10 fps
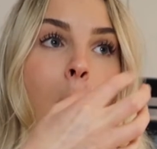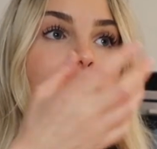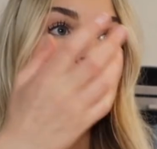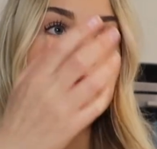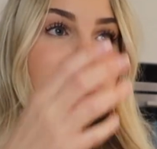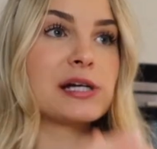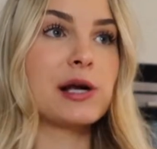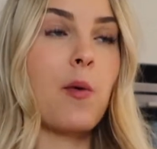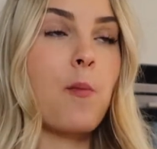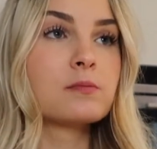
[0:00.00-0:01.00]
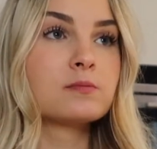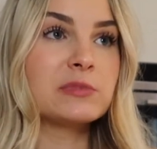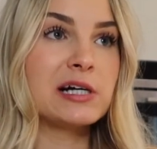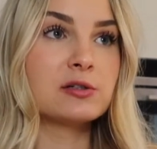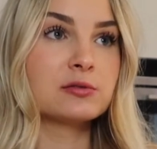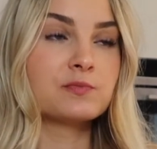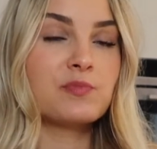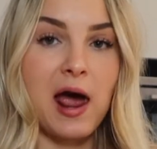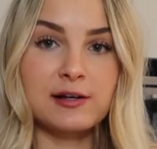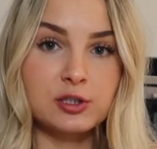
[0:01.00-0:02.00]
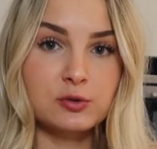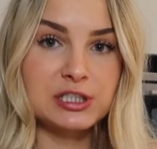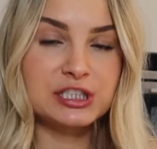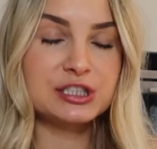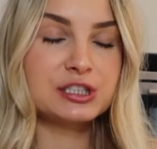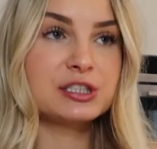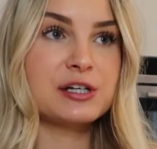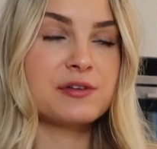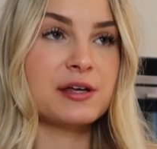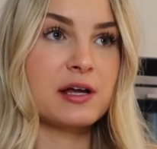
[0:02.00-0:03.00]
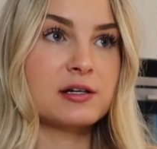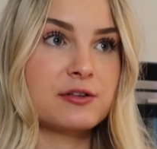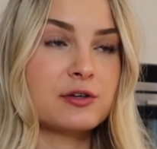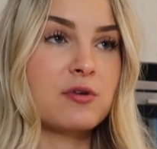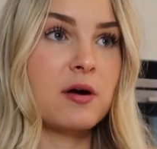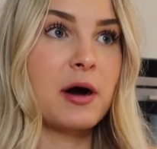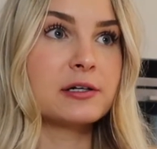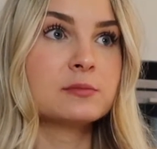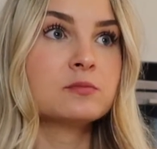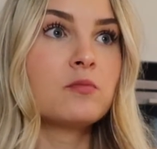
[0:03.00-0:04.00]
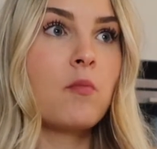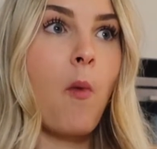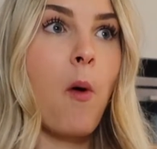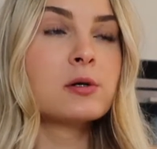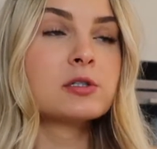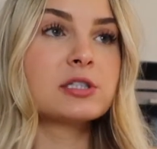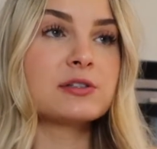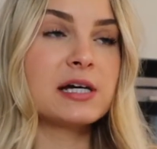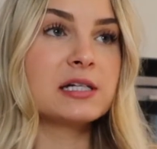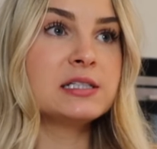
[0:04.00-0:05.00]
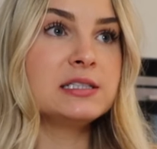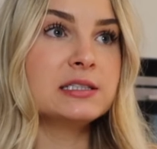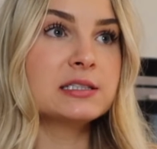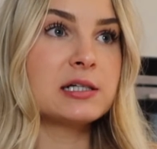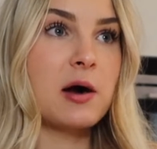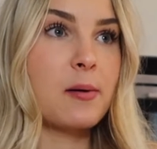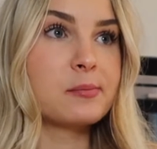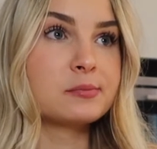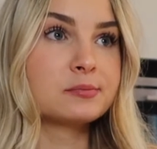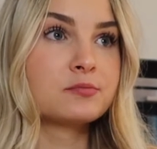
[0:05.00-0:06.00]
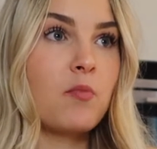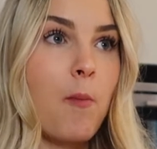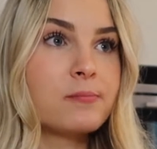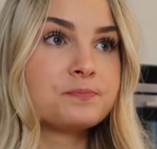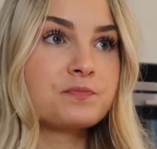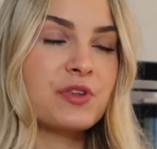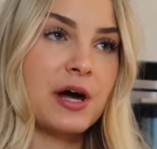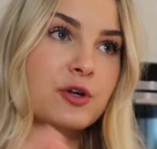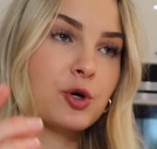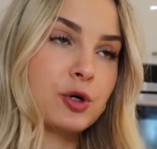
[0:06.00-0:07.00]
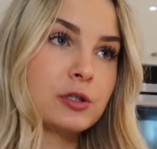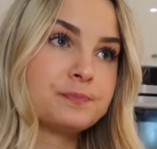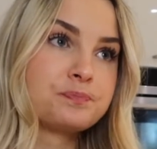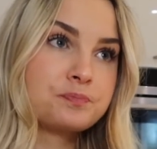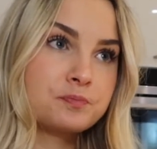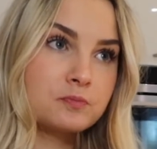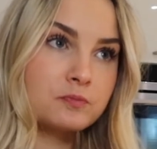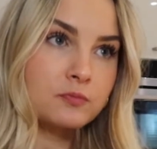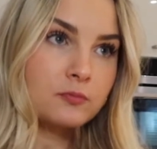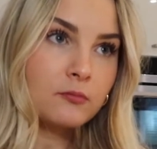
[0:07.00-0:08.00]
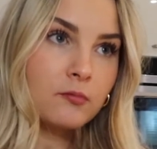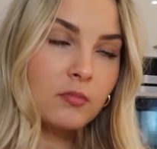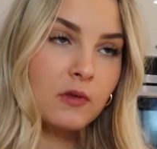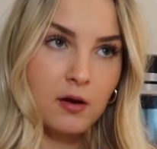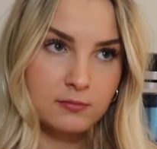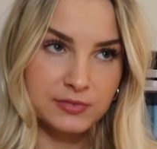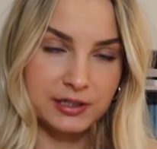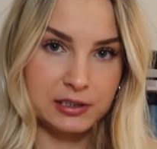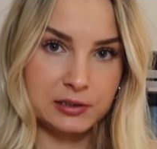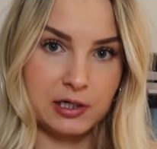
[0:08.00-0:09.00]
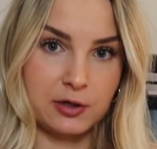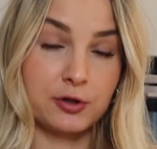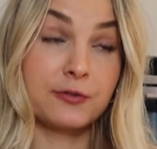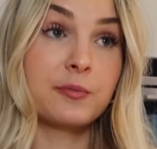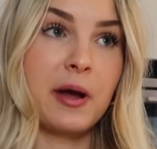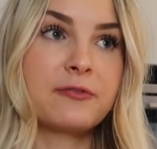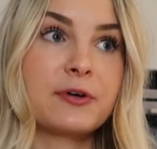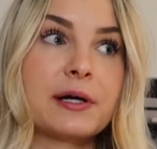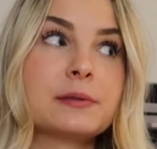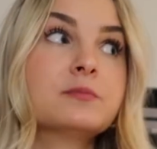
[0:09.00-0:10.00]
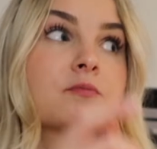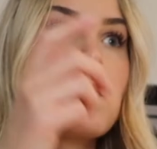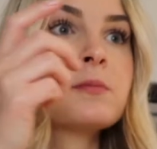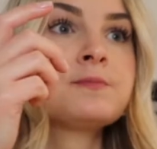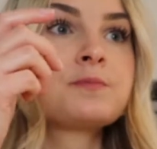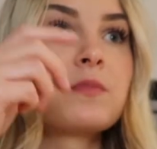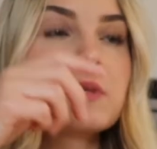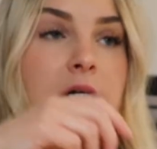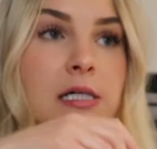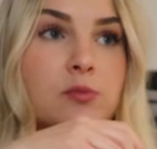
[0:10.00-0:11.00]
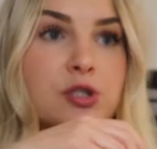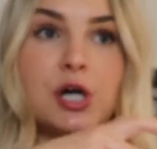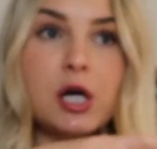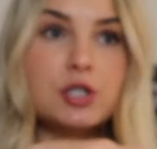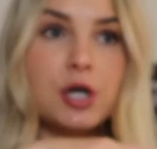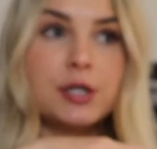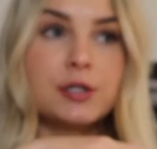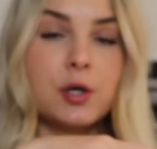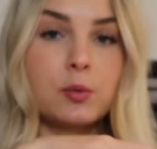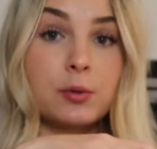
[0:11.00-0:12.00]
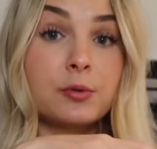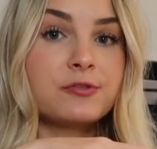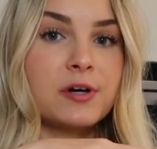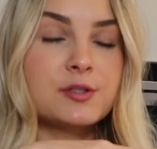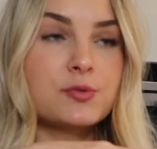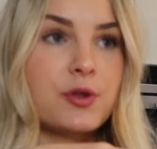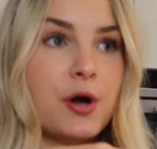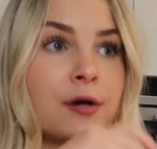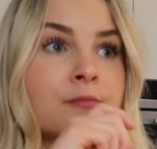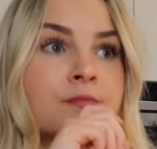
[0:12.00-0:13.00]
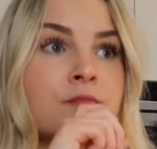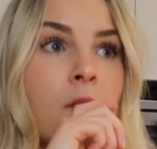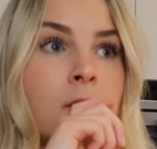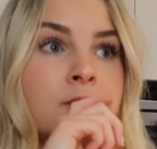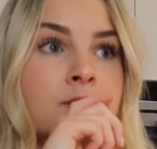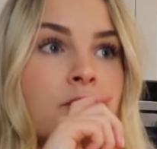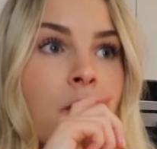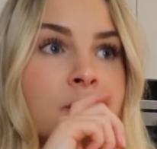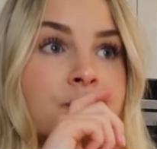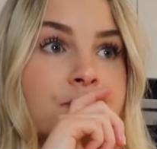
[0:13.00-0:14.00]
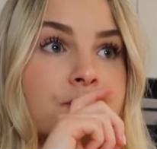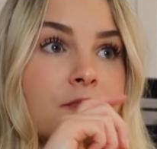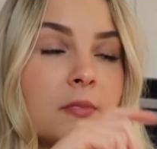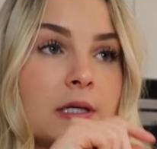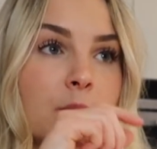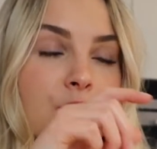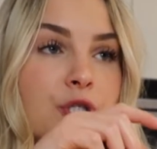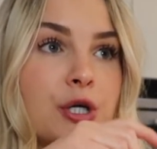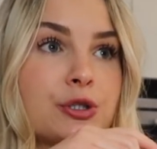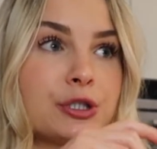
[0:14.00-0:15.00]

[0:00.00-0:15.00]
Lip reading: we were like, I don't know, asking questions and stuff like that. Nothing wrong about it. So then he, the other girl the girl from Africa. We talked to her, you know, we were friends with her. And we talked to